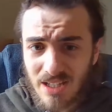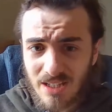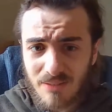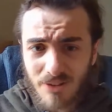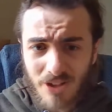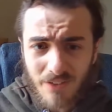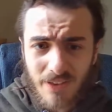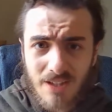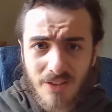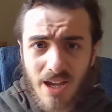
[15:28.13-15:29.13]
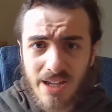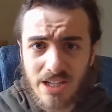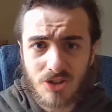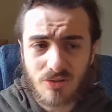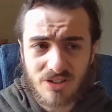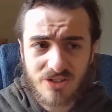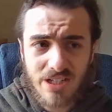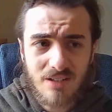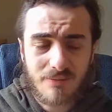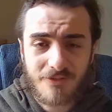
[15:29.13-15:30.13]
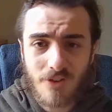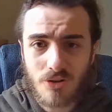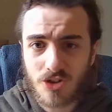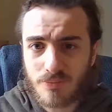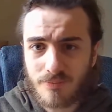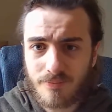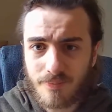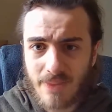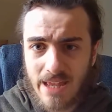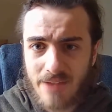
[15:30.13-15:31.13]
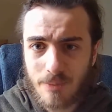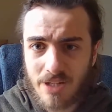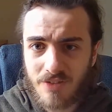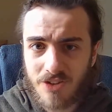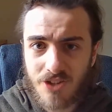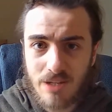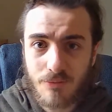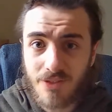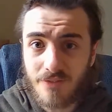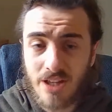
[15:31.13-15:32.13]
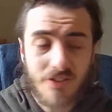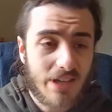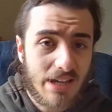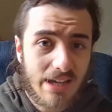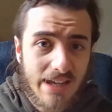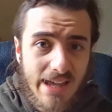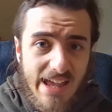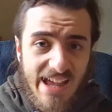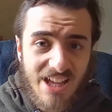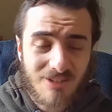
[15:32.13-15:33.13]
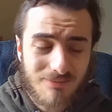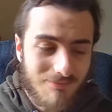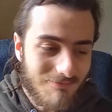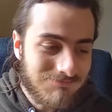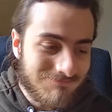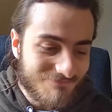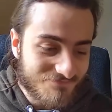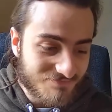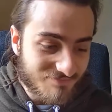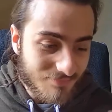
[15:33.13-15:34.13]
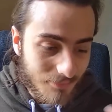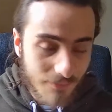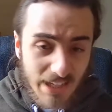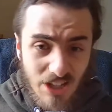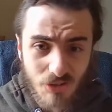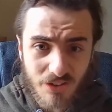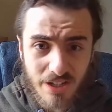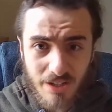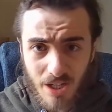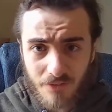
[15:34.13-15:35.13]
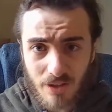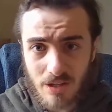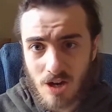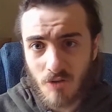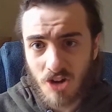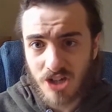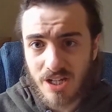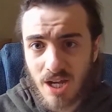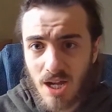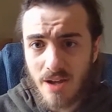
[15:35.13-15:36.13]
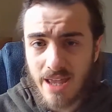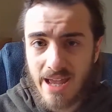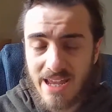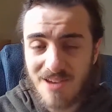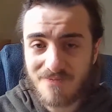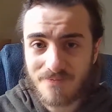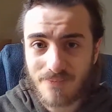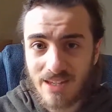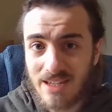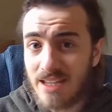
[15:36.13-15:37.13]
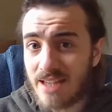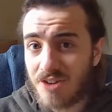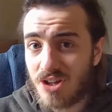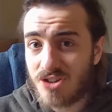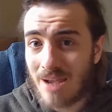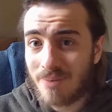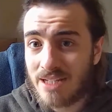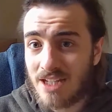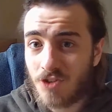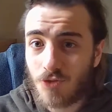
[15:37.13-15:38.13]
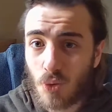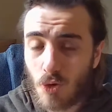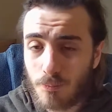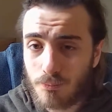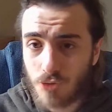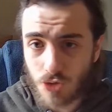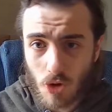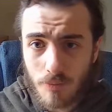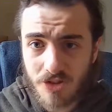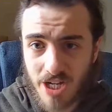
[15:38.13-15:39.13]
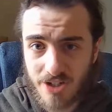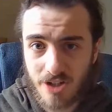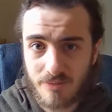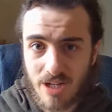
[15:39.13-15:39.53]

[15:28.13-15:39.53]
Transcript: I think is kind of interesting. Focus have a bit of a scene with the villains. And interestingly enough, Arashi Kage is actually Japanese for Storm Shadow.